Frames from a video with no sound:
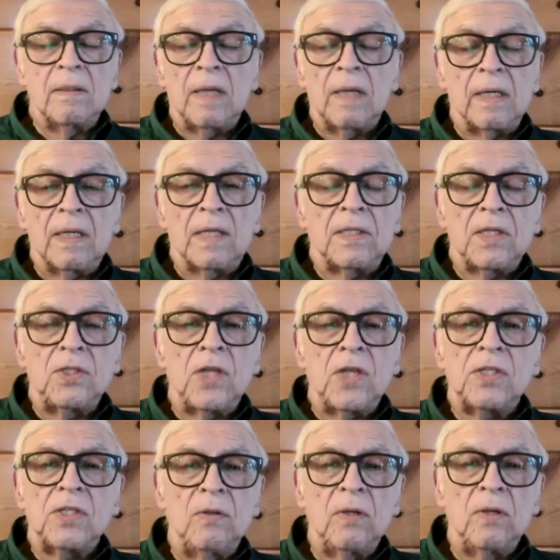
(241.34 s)
I
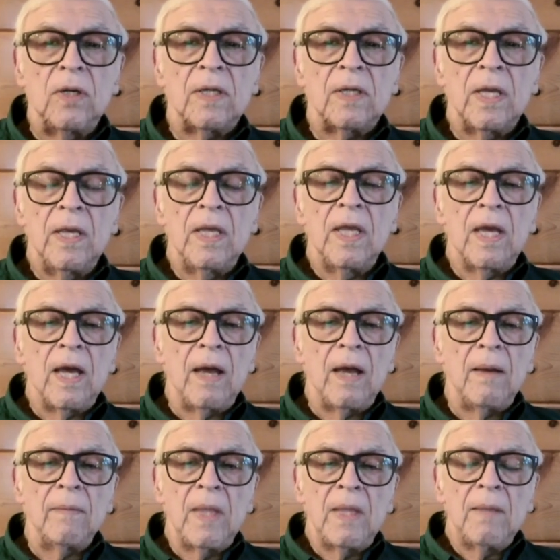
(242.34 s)
suggest you look,
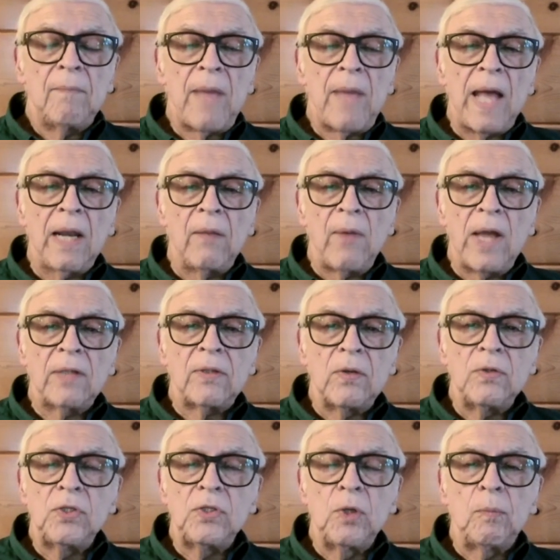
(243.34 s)
Palo
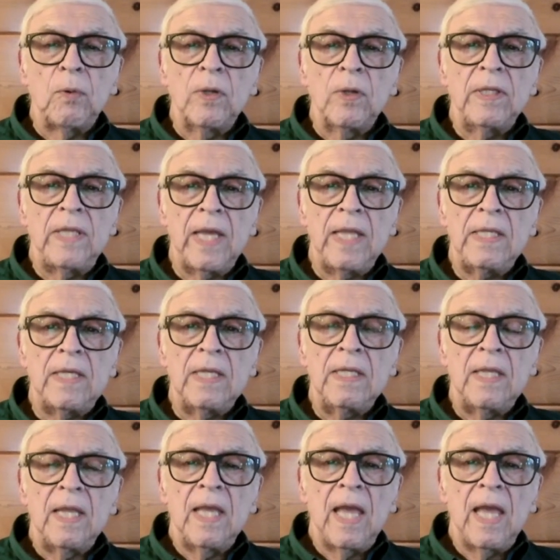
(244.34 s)
Alto's superintendent